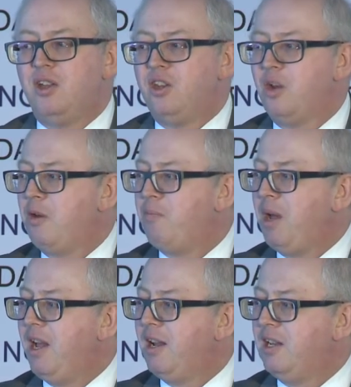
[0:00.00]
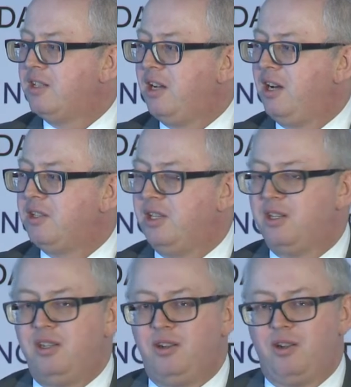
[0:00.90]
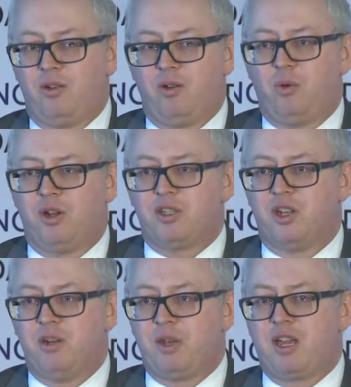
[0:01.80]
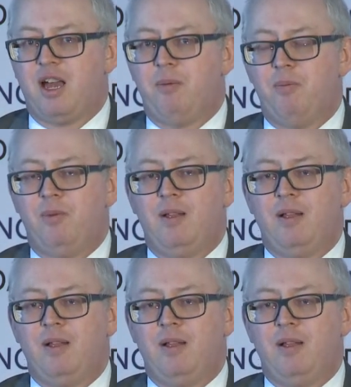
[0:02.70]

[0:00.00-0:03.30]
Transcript: you know, we've barely started what is going to become